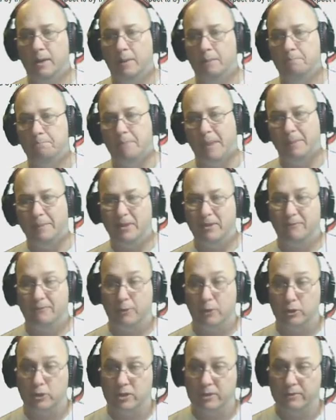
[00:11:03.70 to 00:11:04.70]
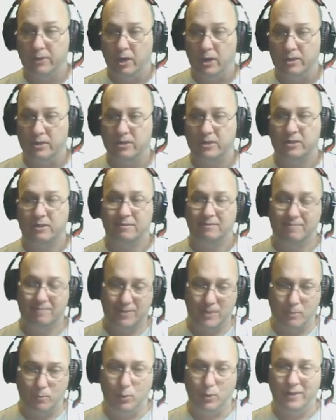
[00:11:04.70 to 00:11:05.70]
maybe the 1st of August,
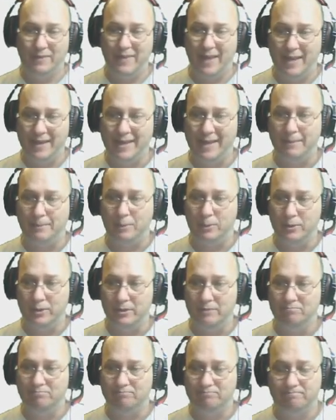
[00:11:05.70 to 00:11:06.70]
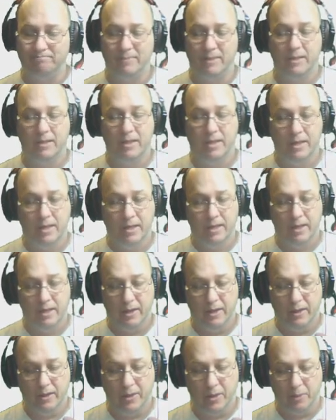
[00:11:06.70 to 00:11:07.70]
somewhere in that neighborhood,
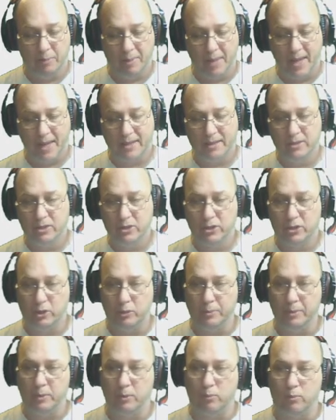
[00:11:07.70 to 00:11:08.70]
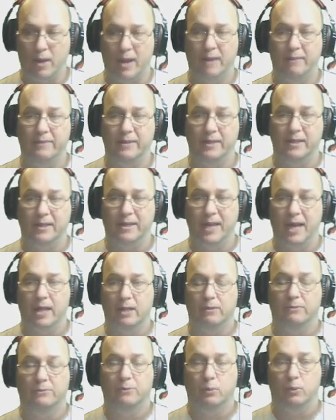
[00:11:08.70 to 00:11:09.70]
the packages should be arriving in
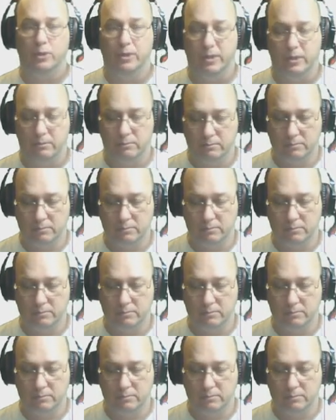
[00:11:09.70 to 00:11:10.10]
California.